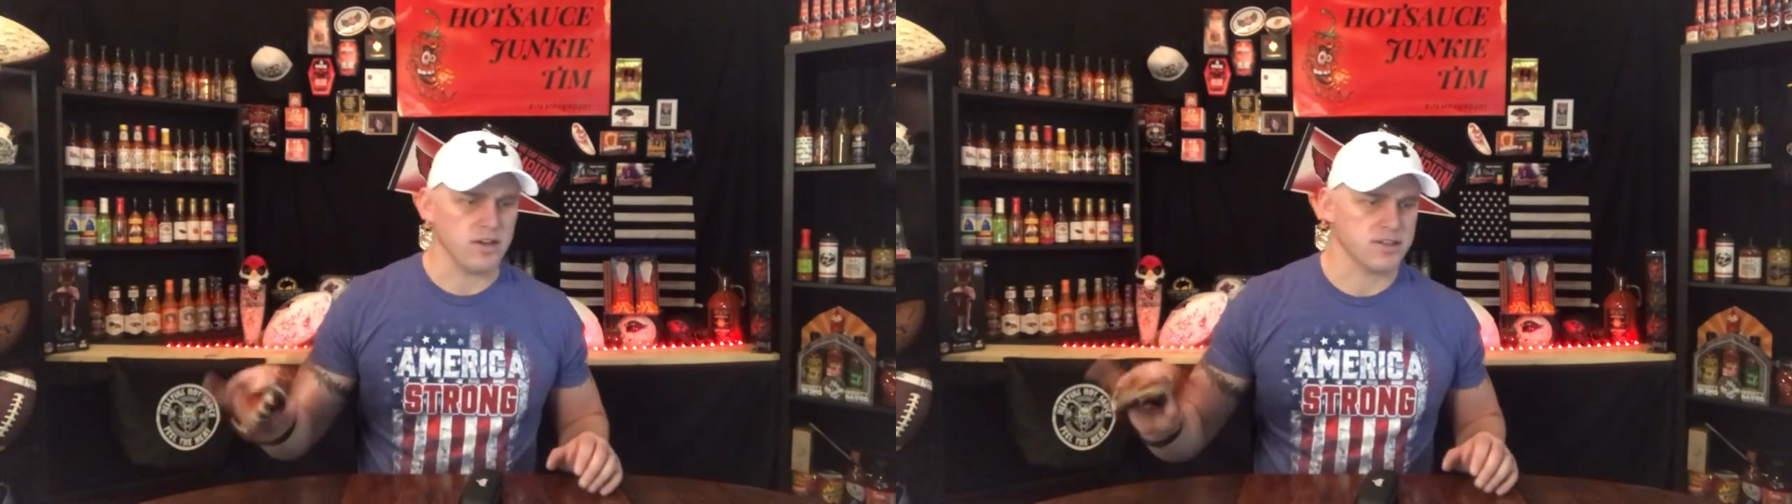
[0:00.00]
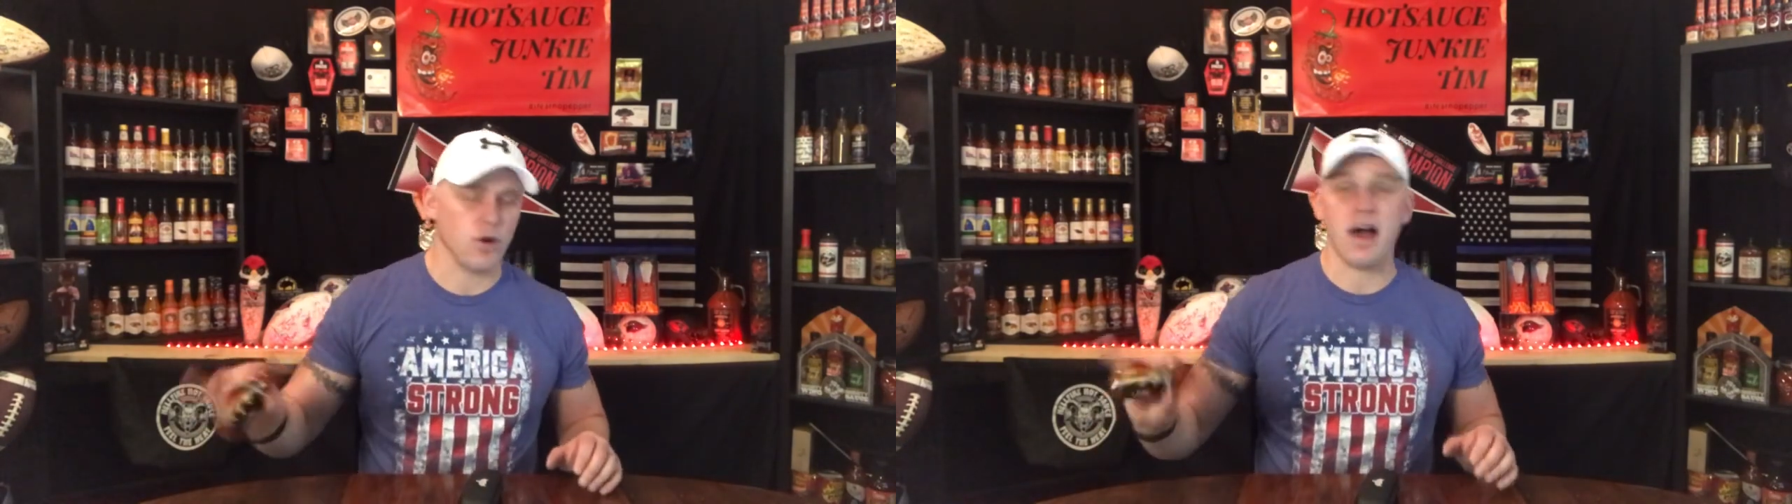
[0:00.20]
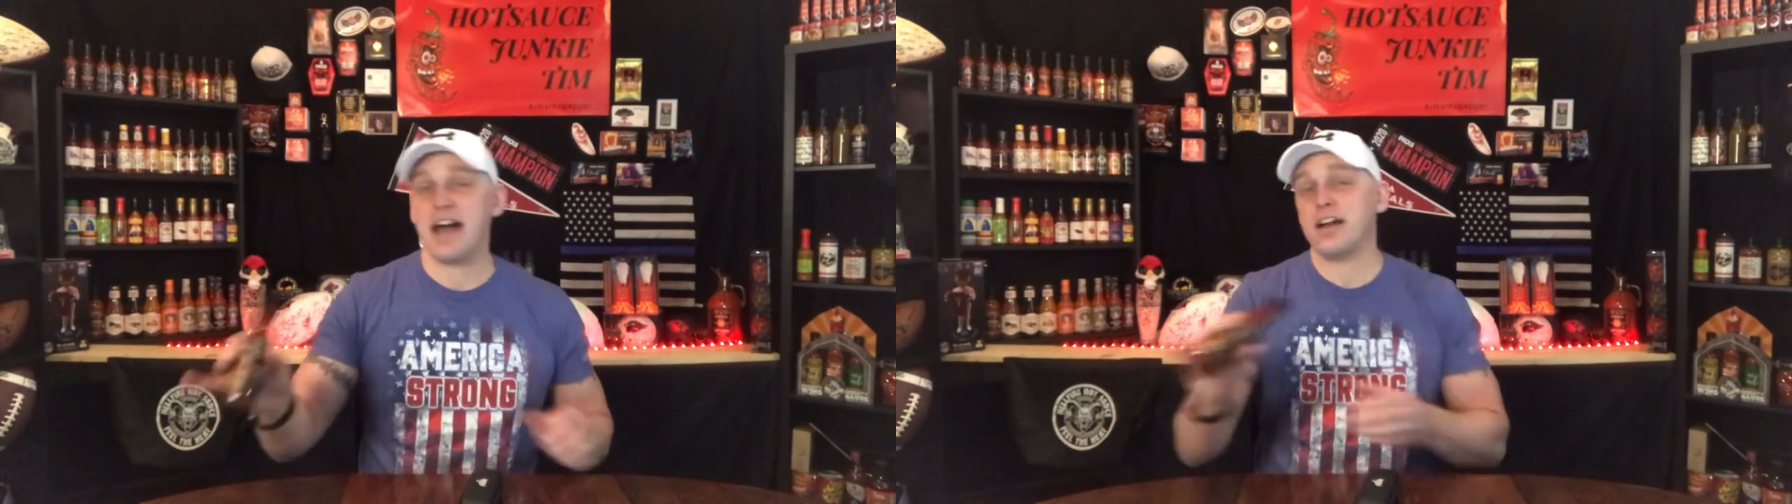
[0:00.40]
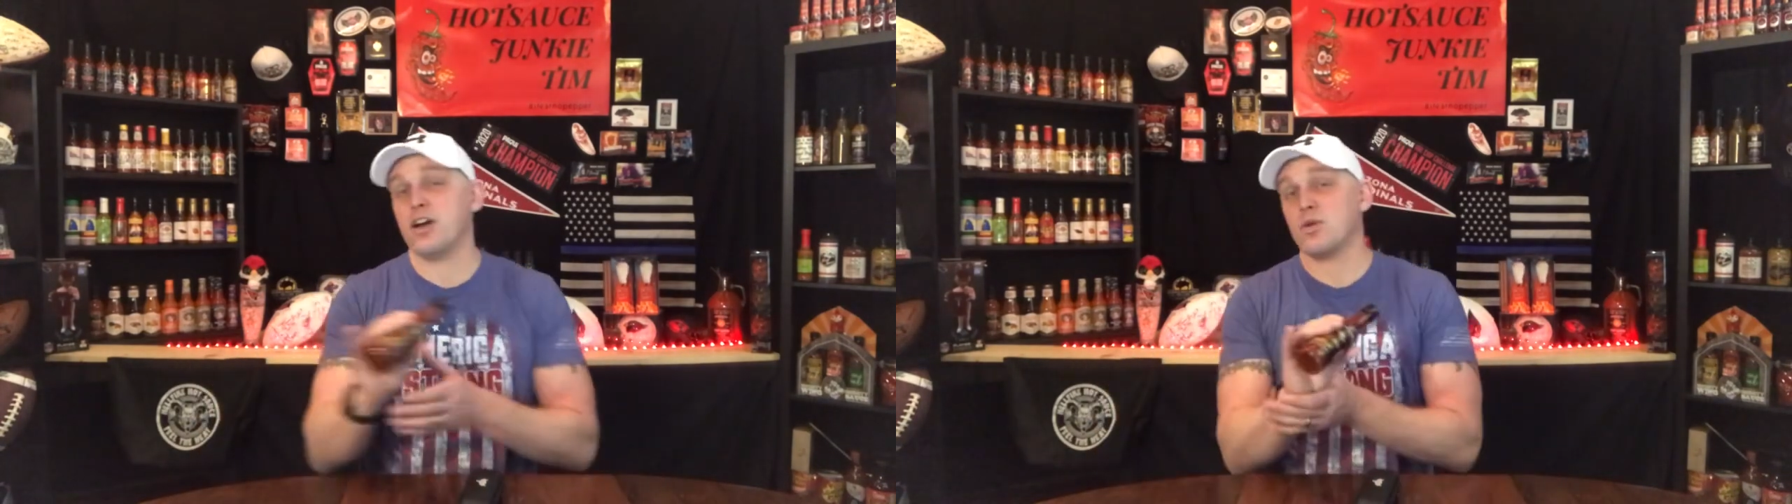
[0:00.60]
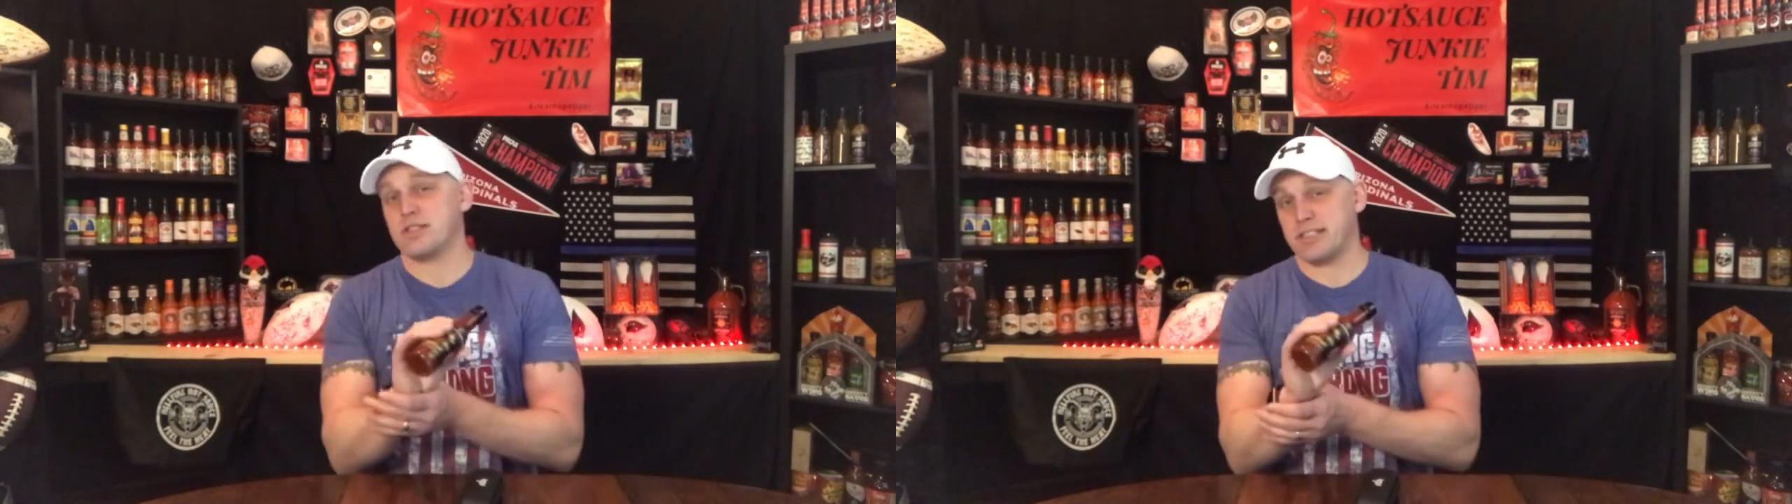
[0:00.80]
So I didn't know
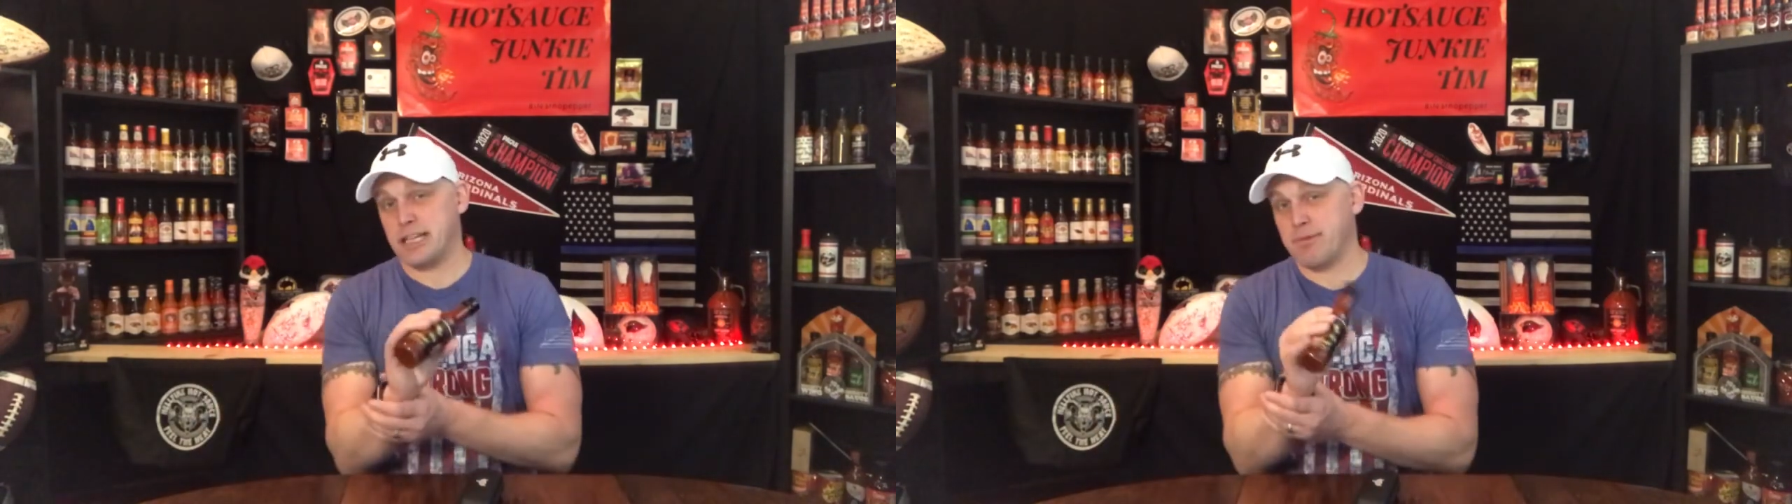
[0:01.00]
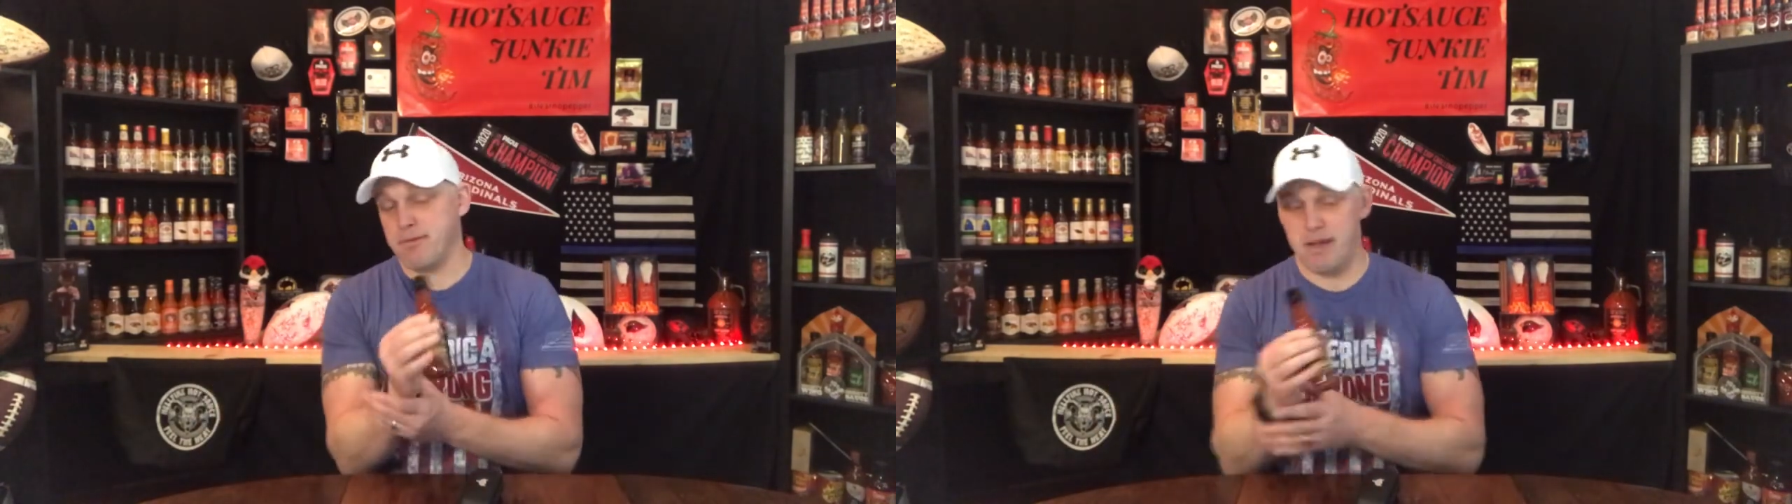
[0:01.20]
what Sigbin